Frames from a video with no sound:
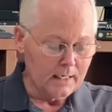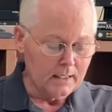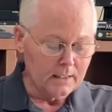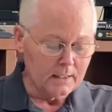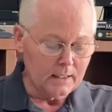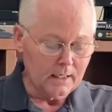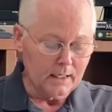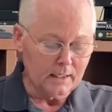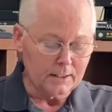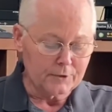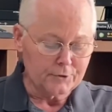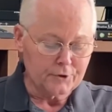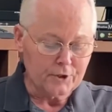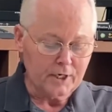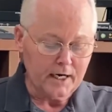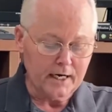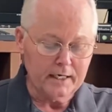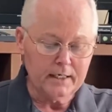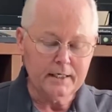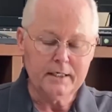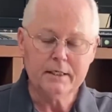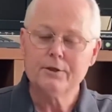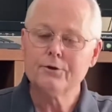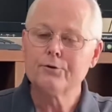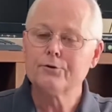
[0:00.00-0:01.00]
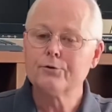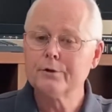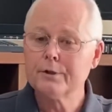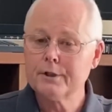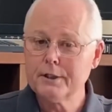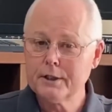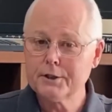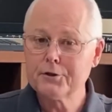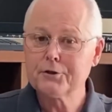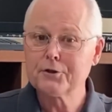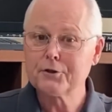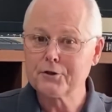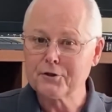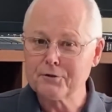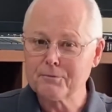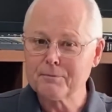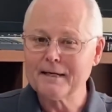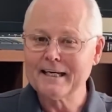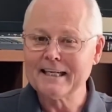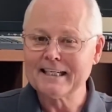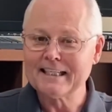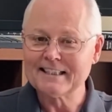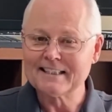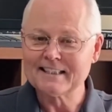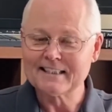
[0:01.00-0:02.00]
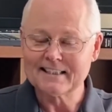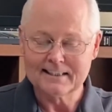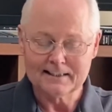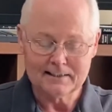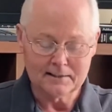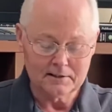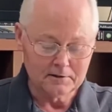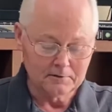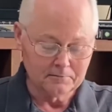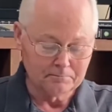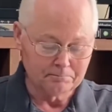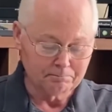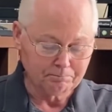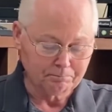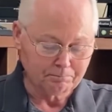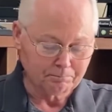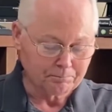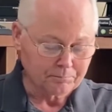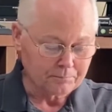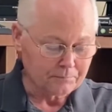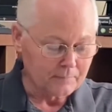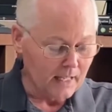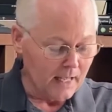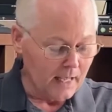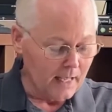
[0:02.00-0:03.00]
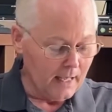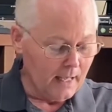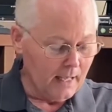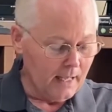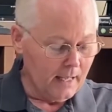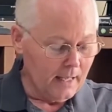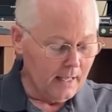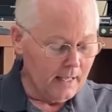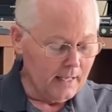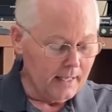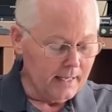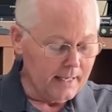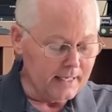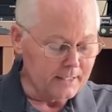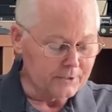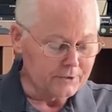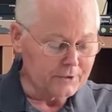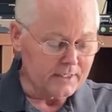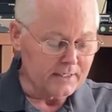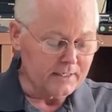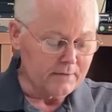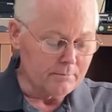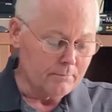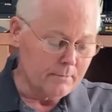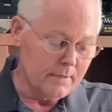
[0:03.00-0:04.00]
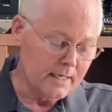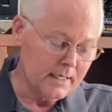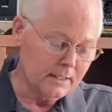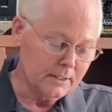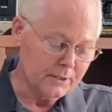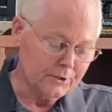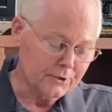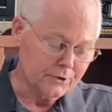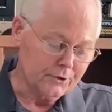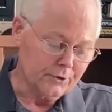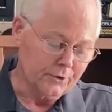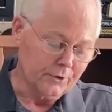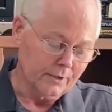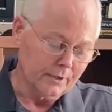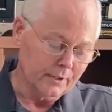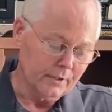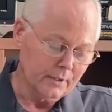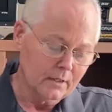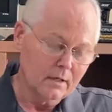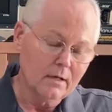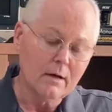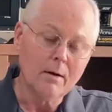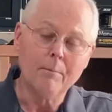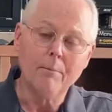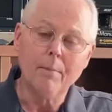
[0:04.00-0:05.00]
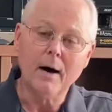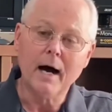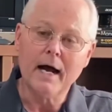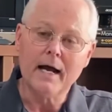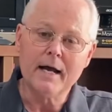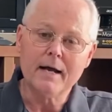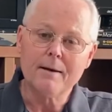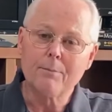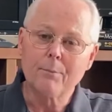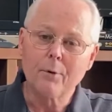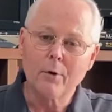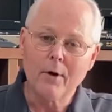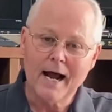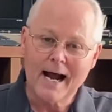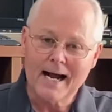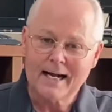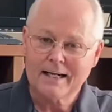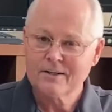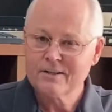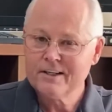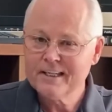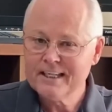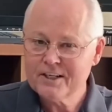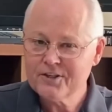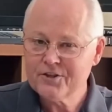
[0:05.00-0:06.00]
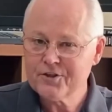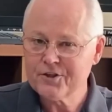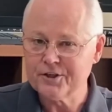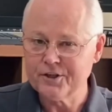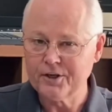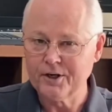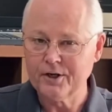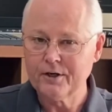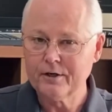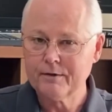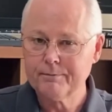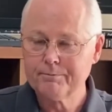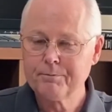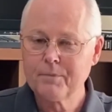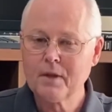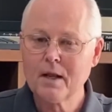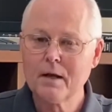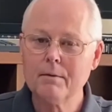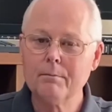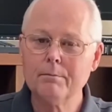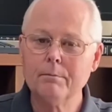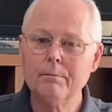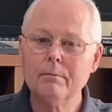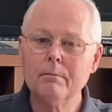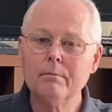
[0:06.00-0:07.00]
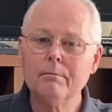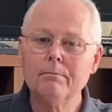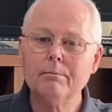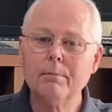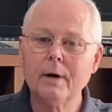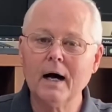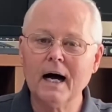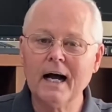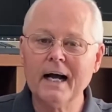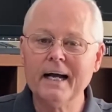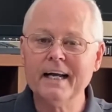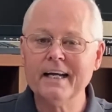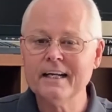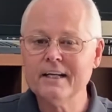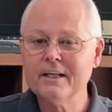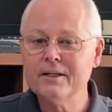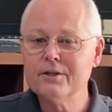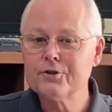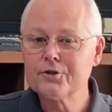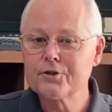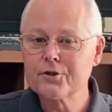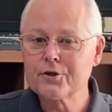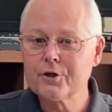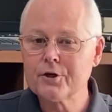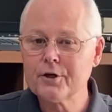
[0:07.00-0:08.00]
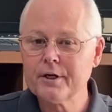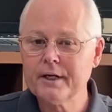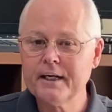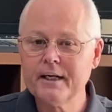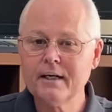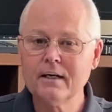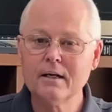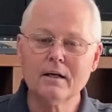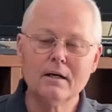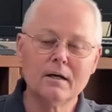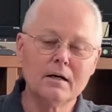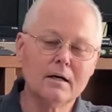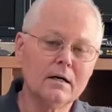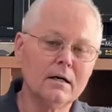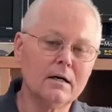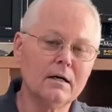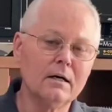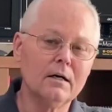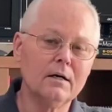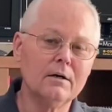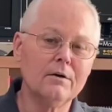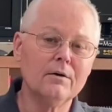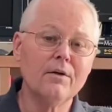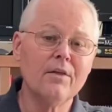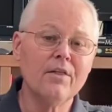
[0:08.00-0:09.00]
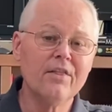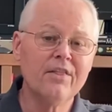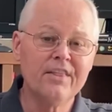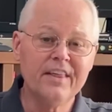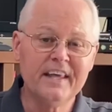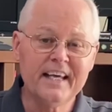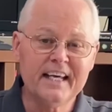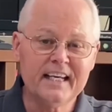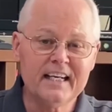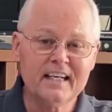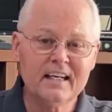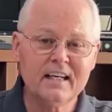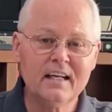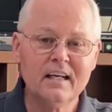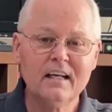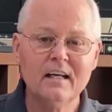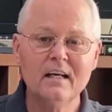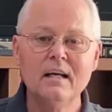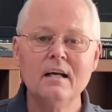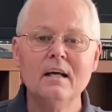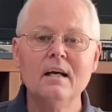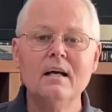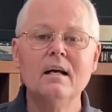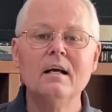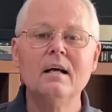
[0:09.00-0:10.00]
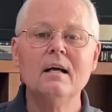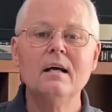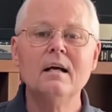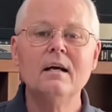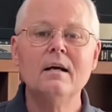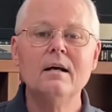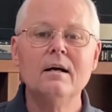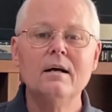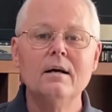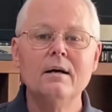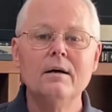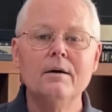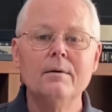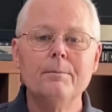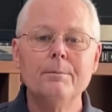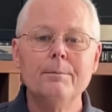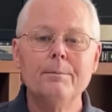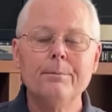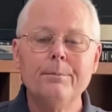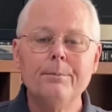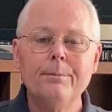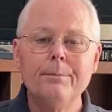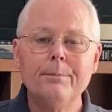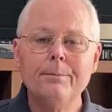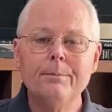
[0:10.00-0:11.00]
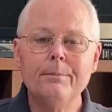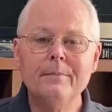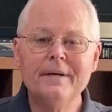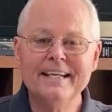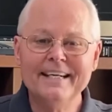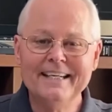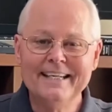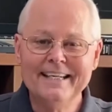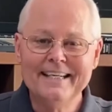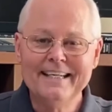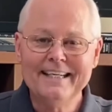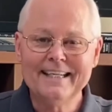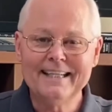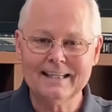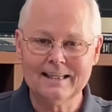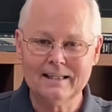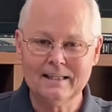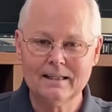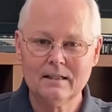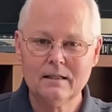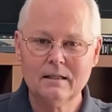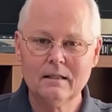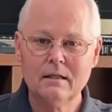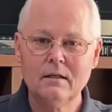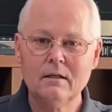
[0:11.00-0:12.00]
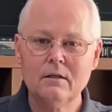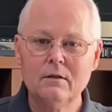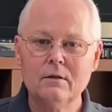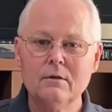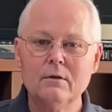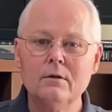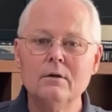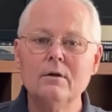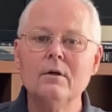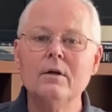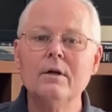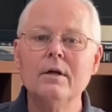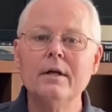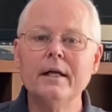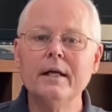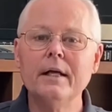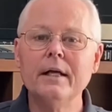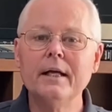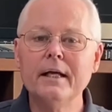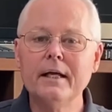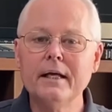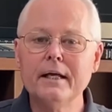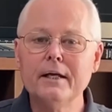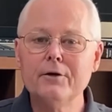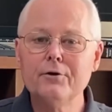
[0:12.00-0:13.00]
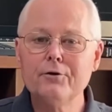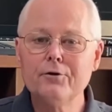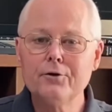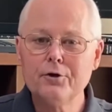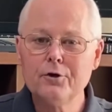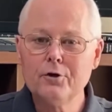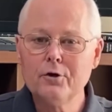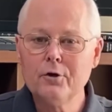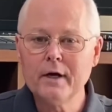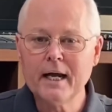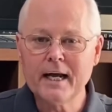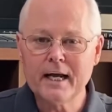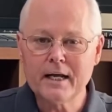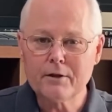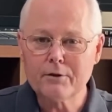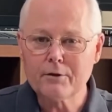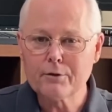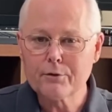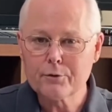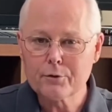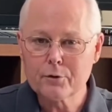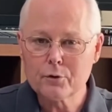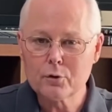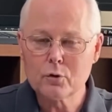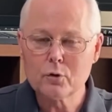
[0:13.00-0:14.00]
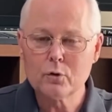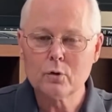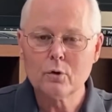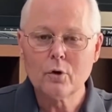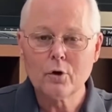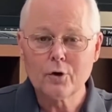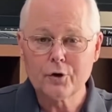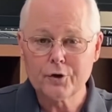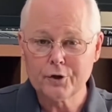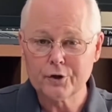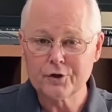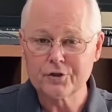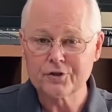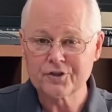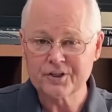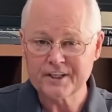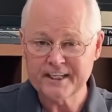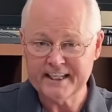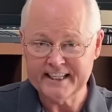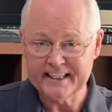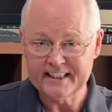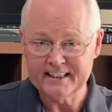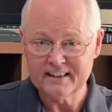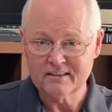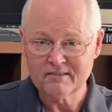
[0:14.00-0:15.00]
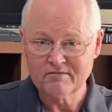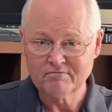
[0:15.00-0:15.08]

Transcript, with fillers: a Chinese traditional medicine, it's administered by a practitioner by inserting a thin needle into and through your skin.